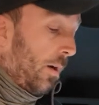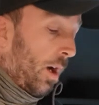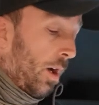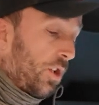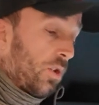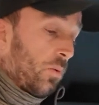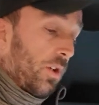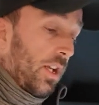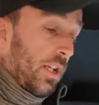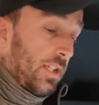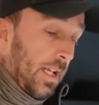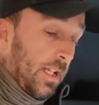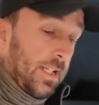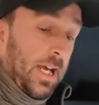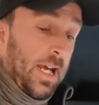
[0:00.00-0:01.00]
I just wanted to
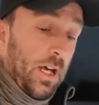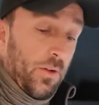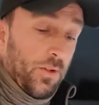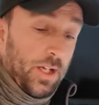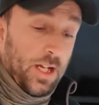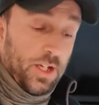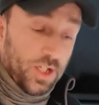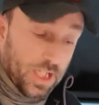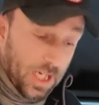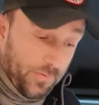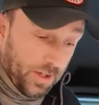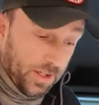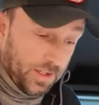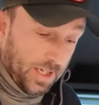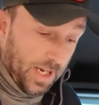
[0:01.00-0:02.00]
sit down and just have
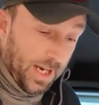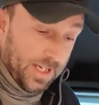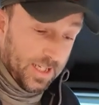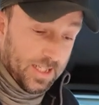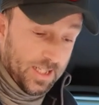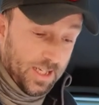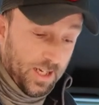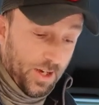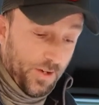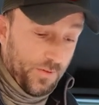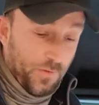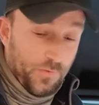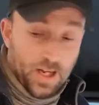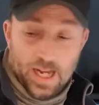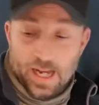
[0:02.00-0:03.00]
a test of
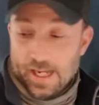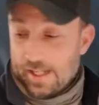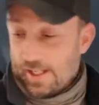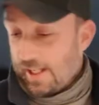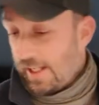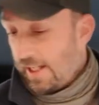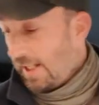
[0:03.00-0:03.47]
the van